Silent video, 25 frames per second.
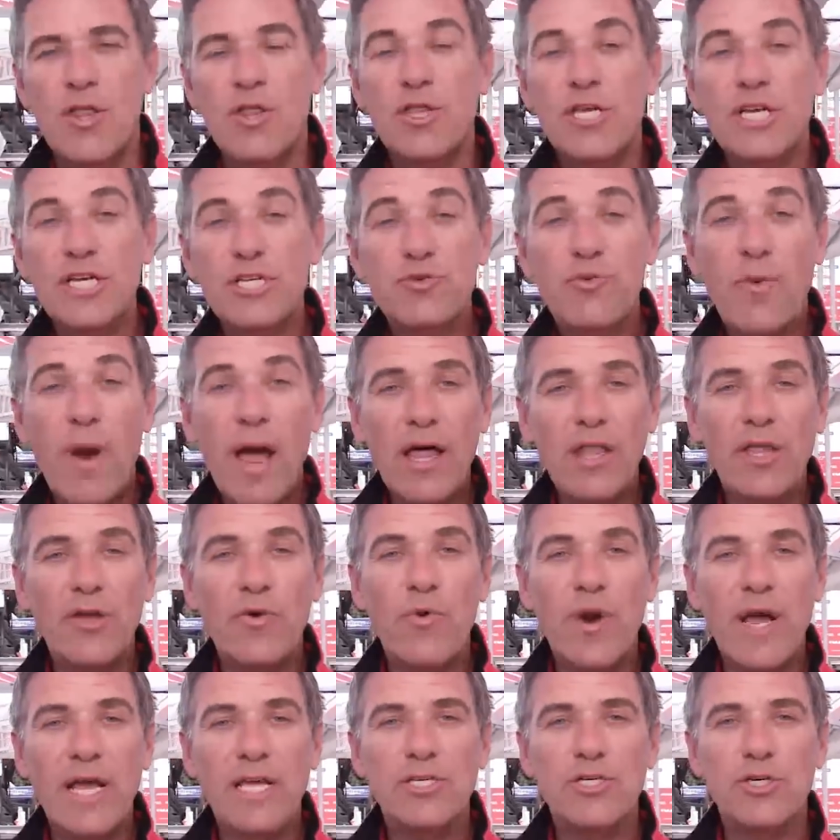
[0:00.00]
These rally
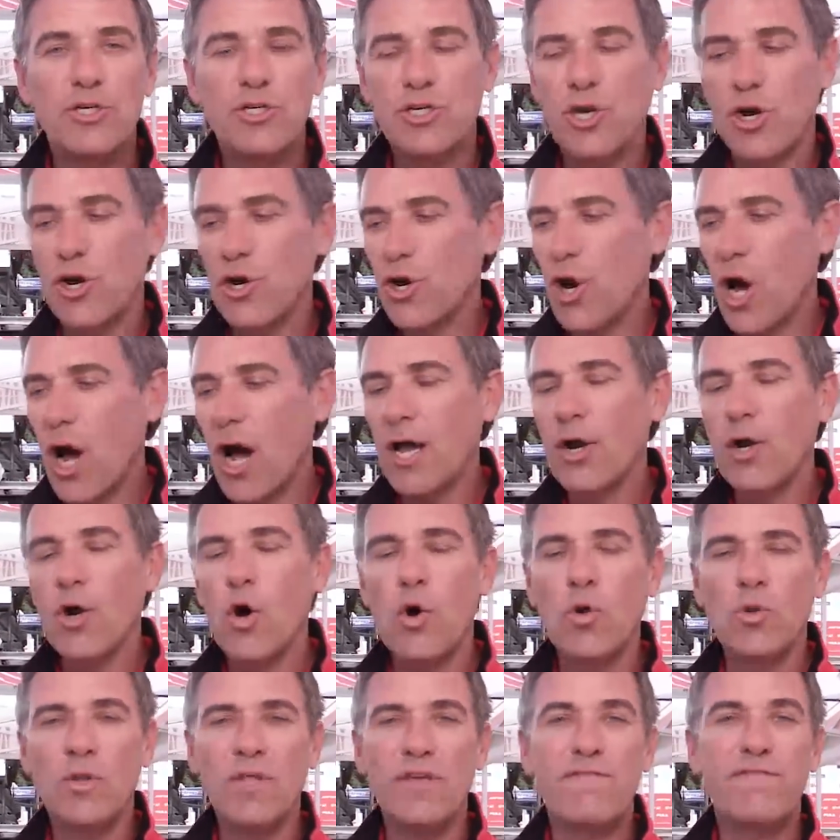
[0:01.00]
racers are not
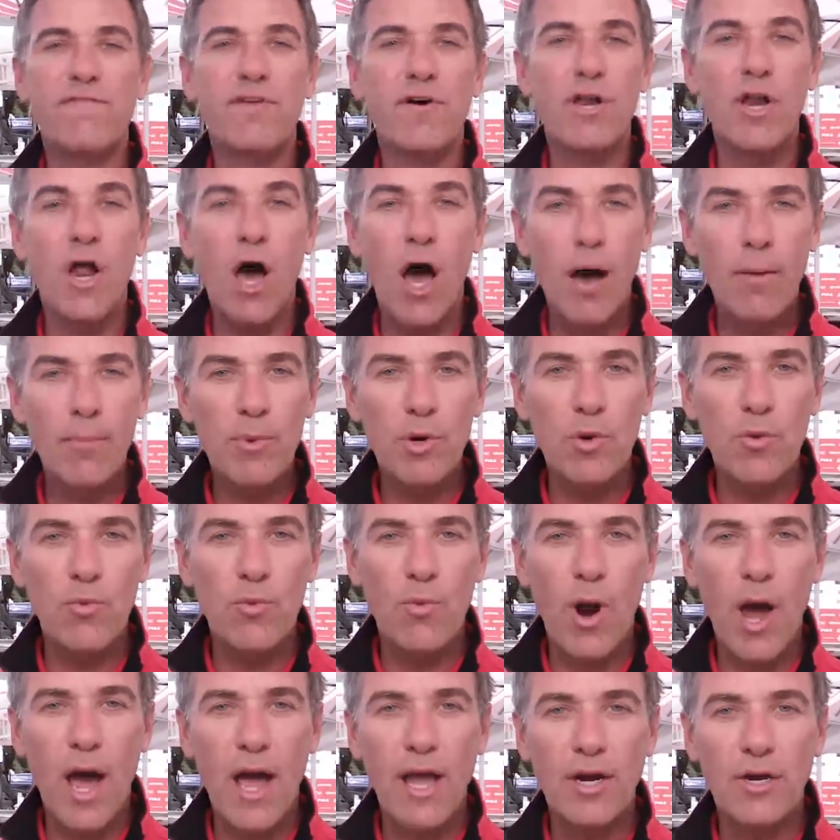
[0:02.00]
only phenomenal
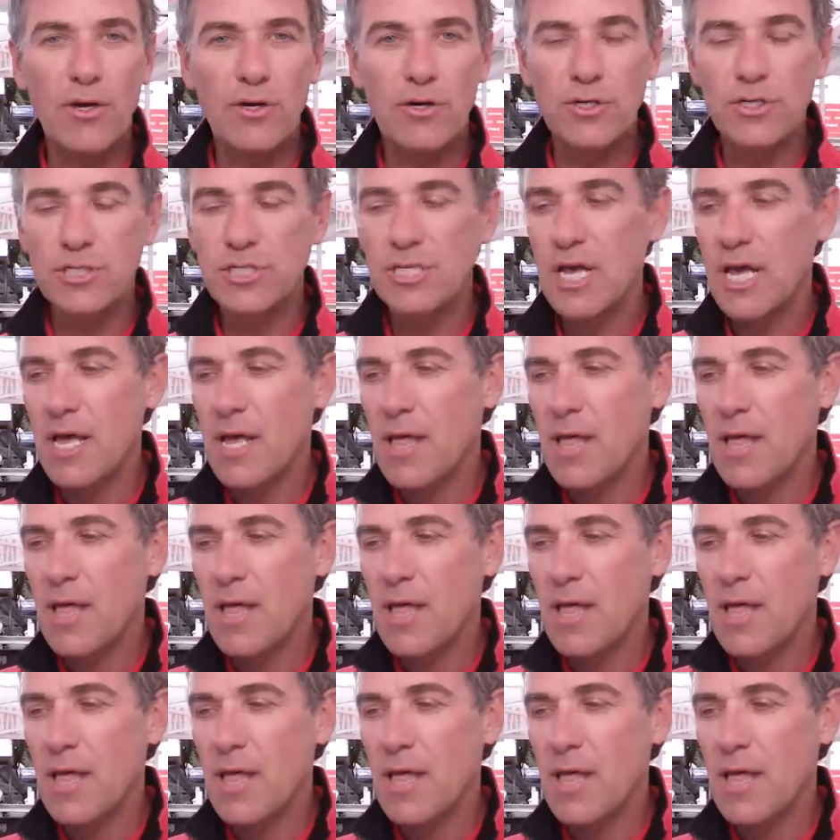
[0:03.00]
riders,